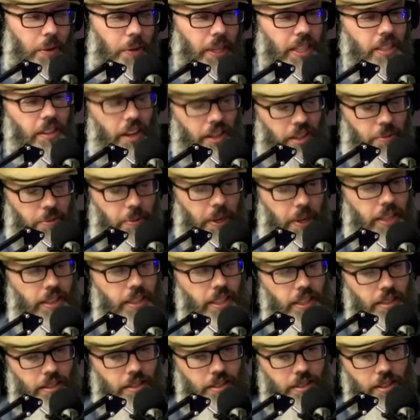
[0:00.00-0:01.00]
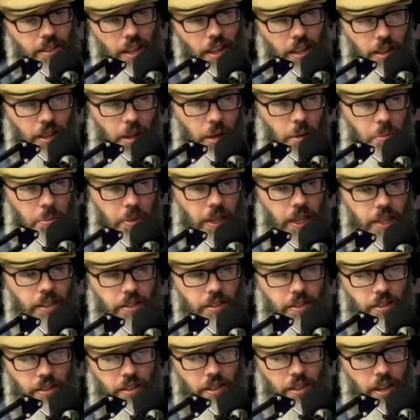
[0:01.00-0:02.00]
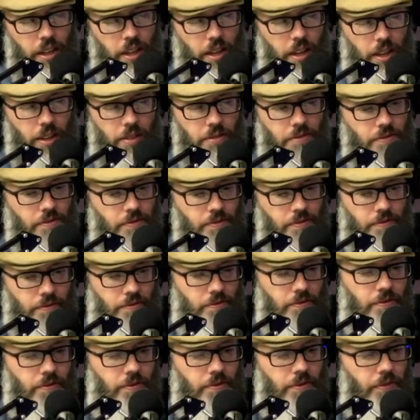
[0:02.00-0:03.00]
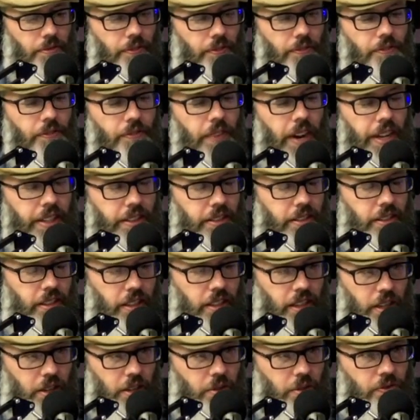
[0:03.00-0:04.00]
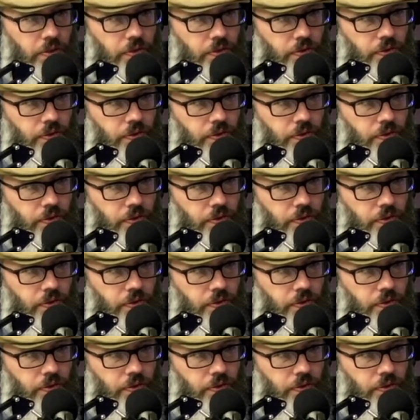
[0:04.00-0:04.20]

talked about this a little bit um months ago.